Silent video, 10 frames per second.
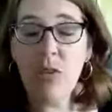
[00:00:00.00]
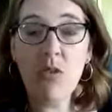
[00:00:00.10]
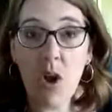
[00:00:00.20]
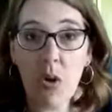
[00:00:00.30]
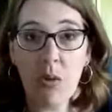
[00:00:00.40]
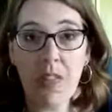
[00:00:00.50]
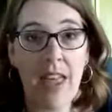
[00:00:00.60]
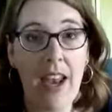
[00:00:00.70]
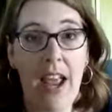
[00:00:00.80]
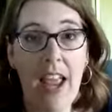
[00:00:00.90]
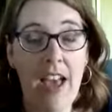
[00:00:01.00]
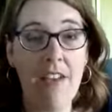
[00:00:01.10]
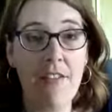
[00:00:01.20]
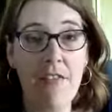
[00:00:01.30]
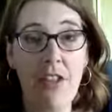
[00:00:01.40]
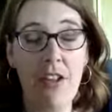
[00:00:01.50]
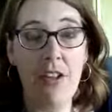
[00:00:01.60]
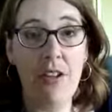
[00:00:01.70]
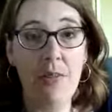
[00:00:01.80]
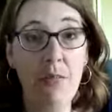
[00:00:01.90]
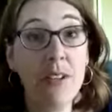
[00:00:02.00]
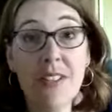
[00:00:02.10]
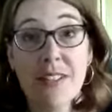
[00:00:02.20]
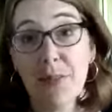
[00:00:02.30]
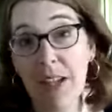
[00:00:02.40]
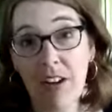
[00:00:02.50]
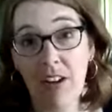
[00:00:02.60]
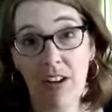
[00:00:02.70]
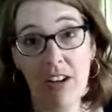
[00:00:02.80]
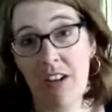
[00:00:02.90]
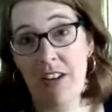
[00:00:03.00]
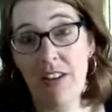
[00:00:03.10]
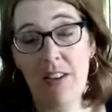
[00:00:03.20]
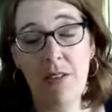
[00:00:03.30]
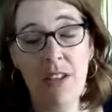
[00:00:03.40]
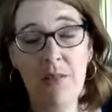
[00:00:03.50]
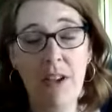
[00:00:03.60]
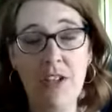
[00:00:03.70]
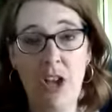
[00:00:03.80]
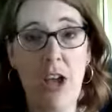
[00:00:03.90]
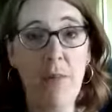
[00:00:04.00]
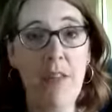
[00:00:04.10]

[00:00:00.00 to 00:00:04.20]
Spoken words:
that I have the President's Planner in my shop,